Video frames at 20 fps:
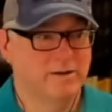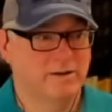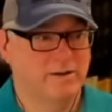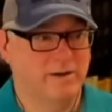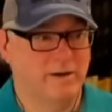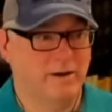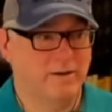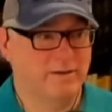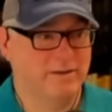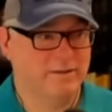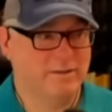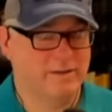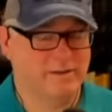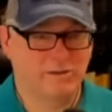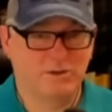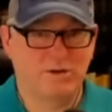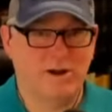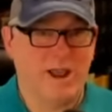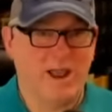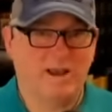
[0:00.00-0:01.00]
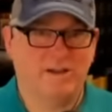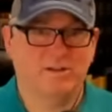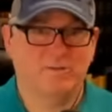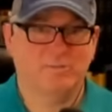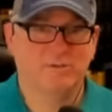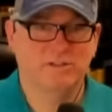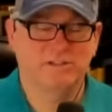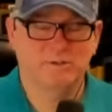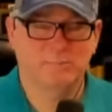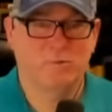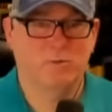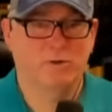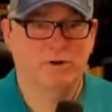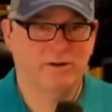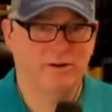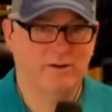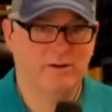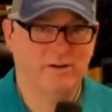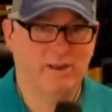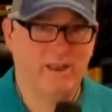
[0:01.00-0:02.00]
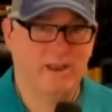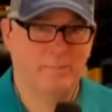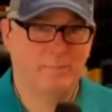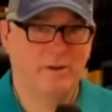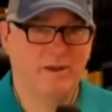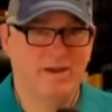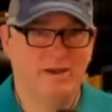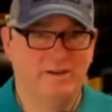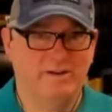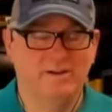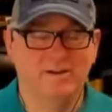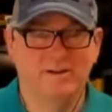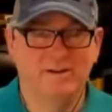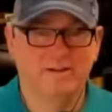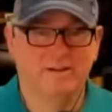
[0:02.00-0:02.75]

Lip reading: that you're actively supporting their campaign.